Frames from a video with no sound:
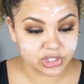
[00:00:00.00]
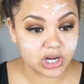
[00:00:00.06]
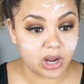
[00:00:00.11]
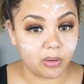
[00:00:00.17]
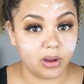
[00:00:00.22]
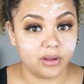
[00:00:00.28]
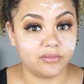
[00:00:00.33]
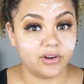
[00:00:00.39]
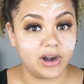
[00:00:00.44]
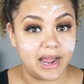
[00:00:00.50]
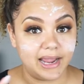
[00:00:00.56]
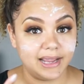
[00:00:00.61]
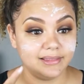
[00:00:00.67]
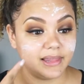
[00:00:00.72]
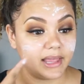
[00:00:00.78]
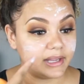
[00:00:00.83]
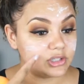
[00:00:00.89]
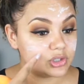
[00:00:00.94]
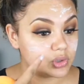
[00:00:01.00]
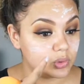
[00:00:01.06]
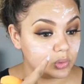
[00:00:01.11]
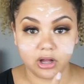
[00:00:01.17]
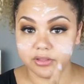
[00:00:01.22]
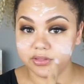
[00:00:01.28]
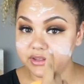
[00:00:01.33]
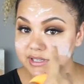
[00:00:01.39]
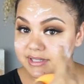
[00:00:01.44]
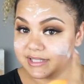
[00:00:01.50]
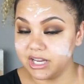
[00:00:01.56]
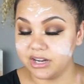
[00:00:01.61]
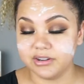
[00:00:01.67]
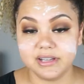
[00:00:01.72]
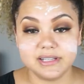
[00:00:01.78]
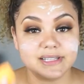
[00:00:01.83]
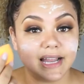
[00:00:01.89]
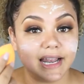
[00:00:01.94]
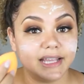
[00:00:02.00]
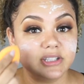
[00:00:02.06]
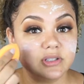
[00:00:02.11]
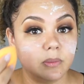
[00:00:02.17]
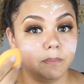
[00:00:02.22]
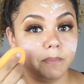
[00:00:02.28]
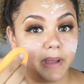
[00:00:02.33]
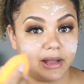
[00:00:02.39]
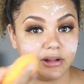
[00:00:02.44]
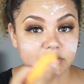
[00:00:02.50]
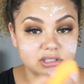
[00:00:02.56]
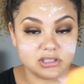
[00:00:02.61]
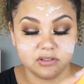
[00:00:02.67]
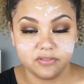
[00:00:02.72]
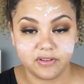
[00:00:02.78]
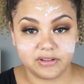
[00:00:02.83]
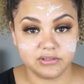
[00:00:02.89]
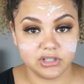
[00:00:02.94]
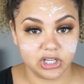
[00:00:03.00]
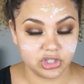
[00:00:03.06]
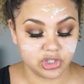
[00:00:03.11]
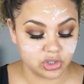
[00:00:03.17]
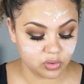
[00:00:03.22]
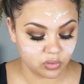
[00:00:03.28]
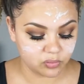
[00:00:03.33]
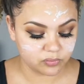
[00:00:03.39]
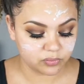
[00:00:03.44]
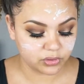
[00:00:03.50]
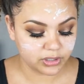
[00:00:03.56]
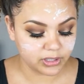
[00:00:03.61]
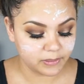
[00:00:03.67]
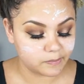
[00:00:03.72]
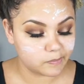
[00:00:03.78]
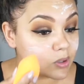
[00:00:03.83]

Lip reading: However, I like to, on these areas, I like to bounce the foundation over it.